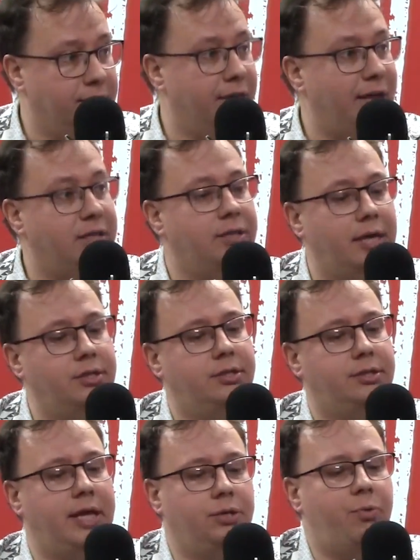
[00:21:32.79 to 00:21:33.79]
Because
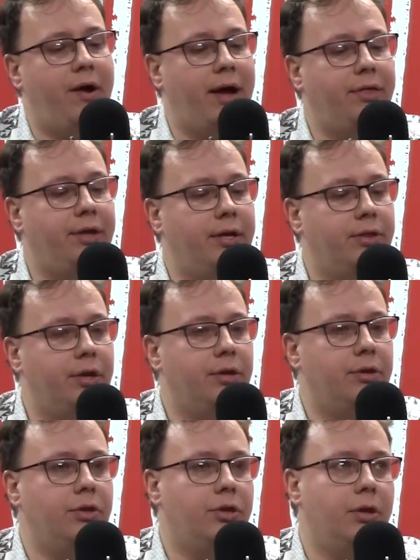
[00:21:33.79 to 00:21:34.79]
that's where I think
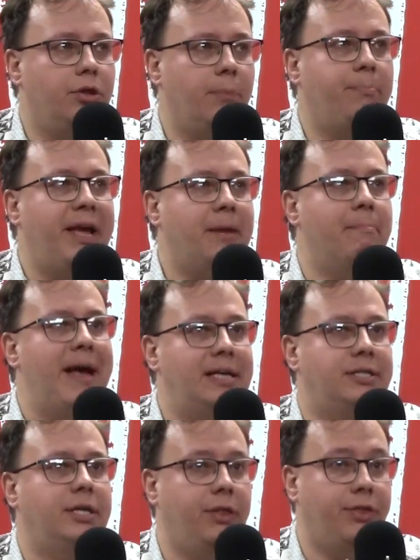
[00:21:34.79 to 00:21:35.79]
the big
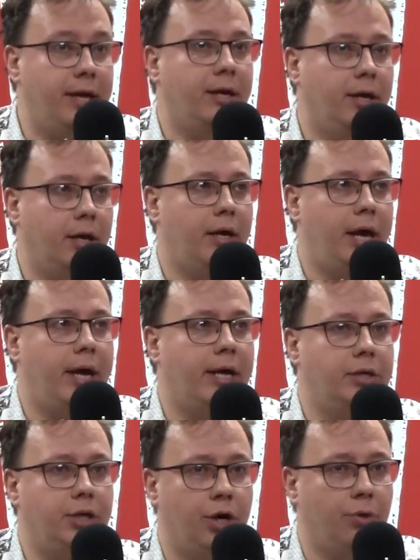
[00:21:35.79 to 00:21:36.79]
messy thing
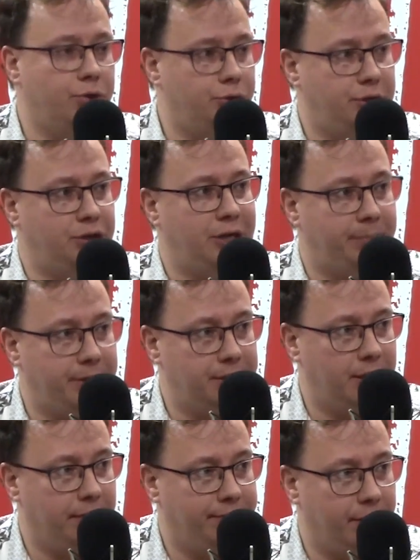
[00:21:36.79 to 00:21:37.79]
is he goes and does it in Champions
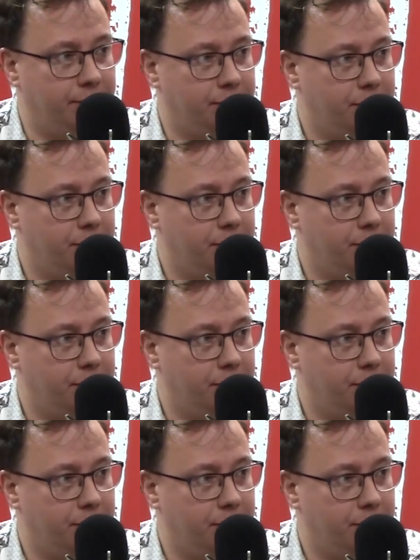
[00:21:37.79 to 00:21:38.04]
League finals.